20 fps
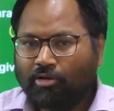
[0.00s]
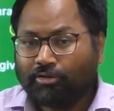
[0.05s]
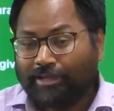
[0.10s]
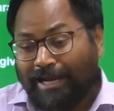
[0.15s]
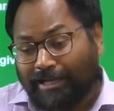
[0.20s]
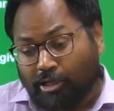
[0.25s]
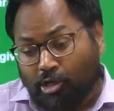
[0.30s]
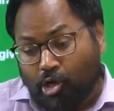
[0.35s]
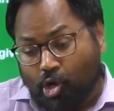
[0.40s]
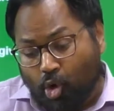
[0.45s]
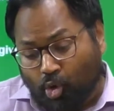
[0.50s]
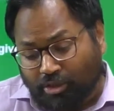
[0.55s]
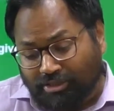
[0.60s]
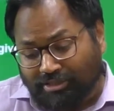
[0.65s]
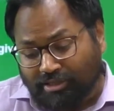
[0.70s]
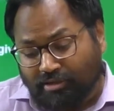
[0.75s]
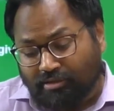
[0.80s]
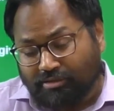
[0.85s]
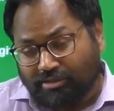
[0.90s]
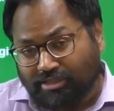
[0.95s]
that
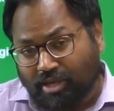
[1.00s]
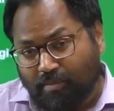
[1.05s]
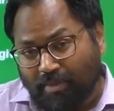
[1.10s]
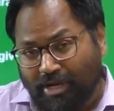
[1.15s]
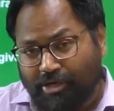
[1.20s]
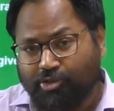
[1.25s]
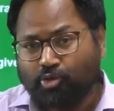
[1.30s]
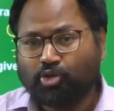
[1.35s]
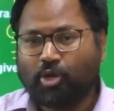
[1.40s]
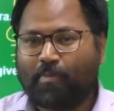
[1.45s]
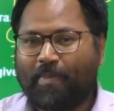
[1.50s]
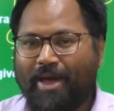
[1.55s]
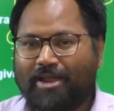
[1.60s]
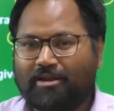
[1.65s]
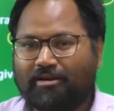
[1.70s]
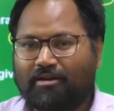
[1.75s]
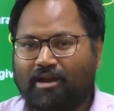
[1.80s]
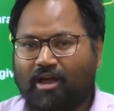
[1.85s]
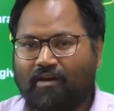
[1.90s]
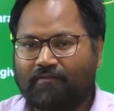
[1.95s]
looks similar to the
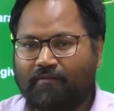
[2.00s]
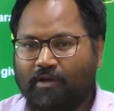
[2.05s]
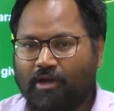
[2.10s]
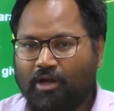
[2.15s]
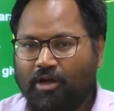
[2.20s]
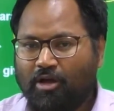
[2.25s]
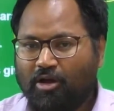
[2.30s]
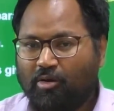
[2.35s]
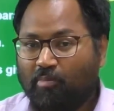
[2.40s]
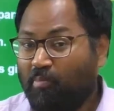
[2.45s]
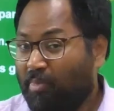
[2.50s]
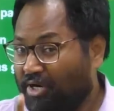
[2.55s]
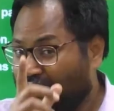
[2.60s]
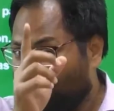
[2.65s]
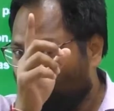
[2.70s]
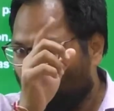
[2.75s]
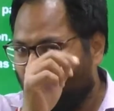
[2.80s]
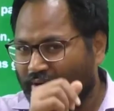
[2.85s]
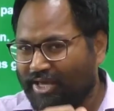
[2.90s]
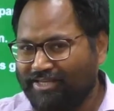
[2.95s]
paragraph,
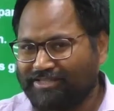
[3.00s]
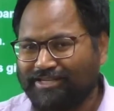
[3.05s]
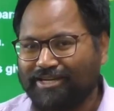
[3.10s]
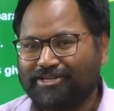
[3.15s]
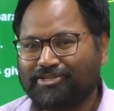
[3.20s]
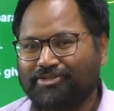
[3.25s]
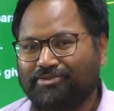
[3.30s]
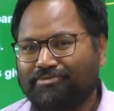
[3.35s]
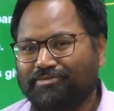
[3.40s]
but what I said,